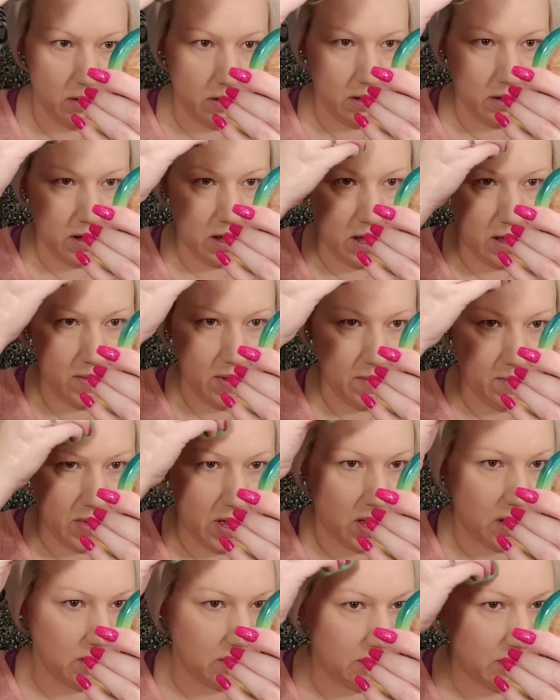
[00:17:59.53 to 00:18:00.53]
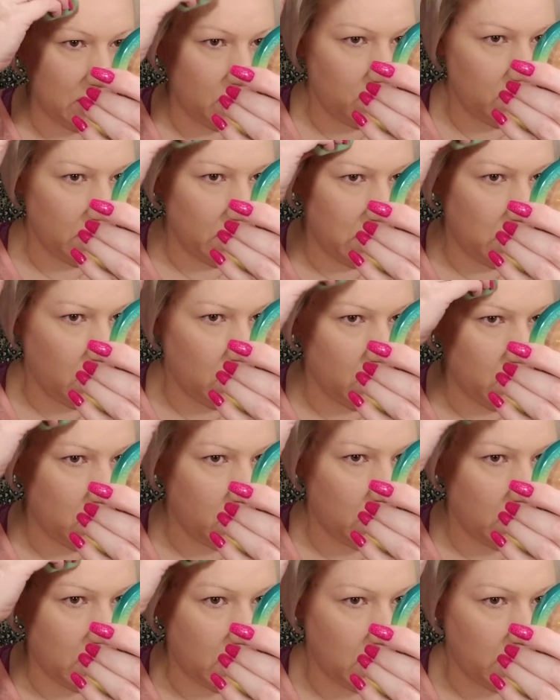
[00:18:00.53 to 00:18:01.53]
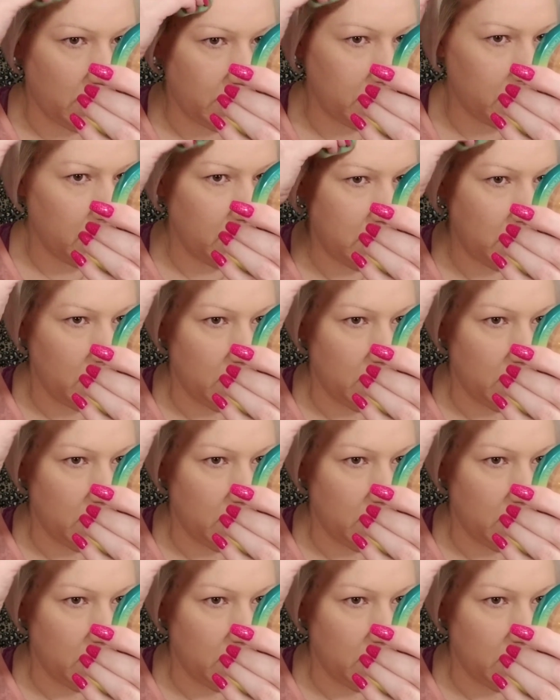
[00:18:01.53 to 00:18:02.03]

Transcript: the comment box down below on